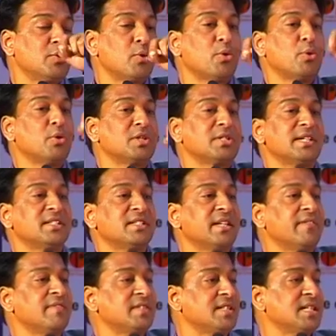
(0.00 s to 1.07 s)
so goods and
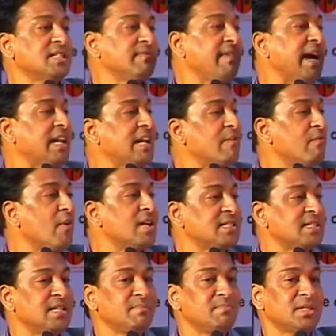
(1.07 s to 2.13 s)
services, wide
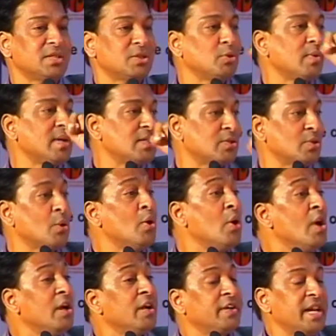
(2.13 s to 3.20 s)
invoice number so and so,
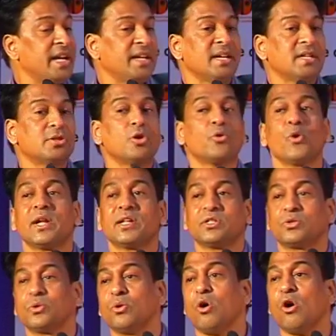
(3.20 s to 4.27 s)
dated so and
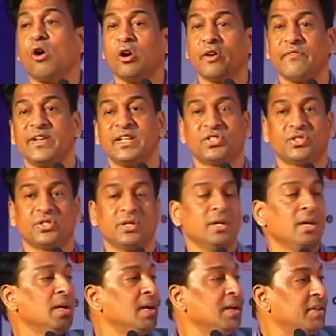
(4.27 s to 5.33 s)
so, on which
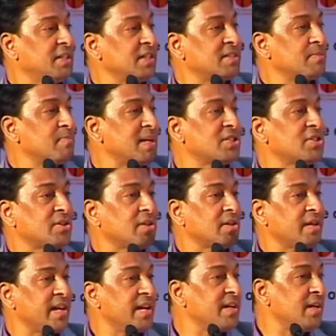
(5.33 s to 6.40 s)
this much
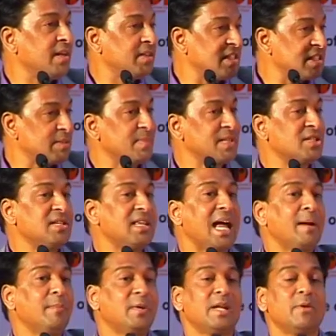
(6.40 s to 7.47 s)
credit, this much
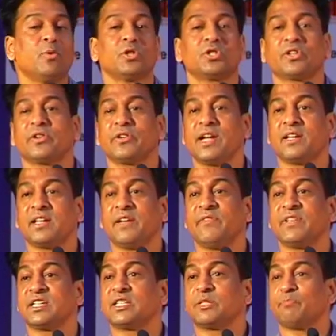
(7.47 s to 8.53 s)
liability was created,
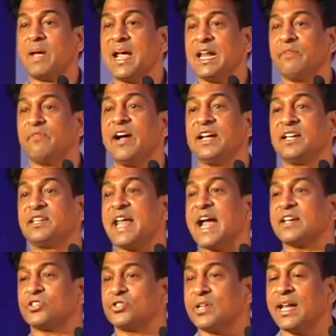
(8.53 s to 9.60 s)
which is paid by
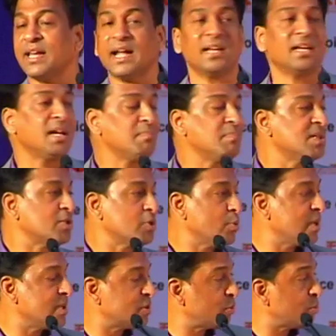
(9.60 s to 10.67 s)
tax challan number
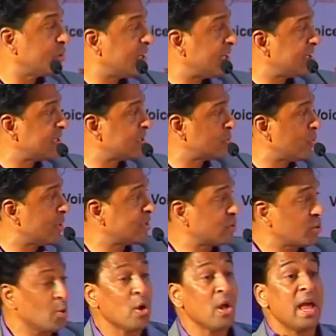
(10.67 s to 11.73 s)
so and so, dated so and
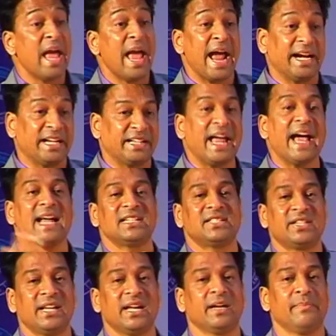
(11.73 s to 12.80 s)
so,
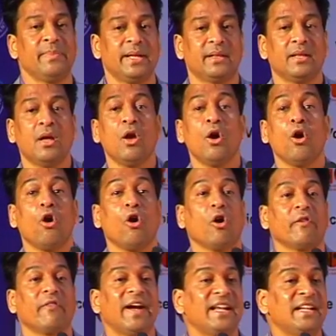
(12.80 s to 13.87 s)
attached herewith,
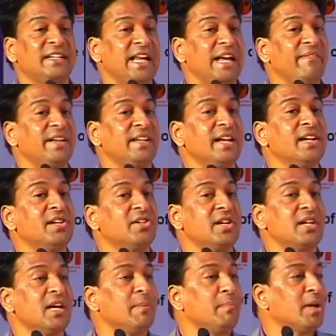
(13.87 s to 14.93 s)
or by debit
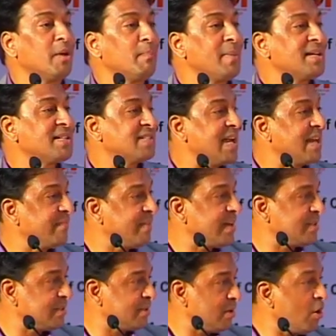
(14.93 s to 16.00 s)
entry number of my
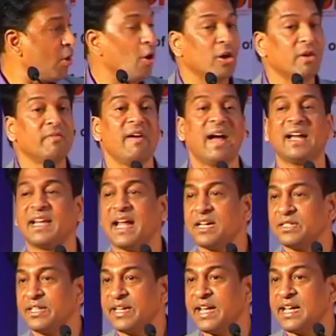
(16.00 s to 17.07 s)
SANVIT, or VAT
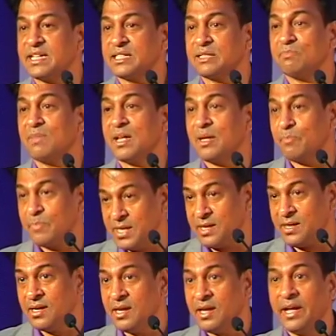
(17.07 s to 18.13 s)
as the case may
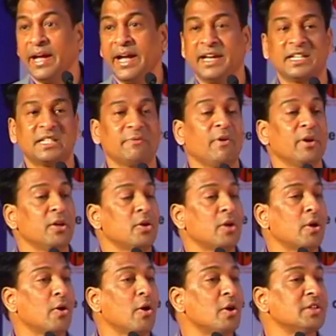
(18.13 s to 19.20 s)
be. It is for your
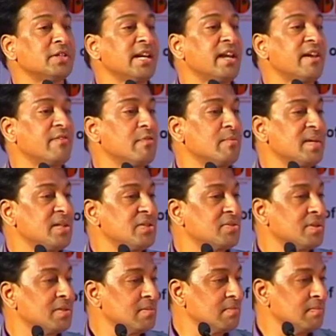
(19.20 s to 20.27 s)
records and
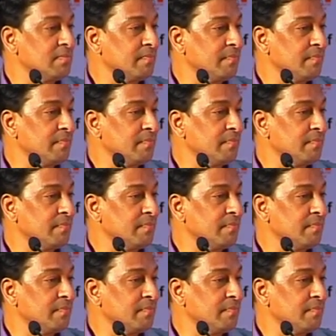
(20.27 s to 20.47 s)
information.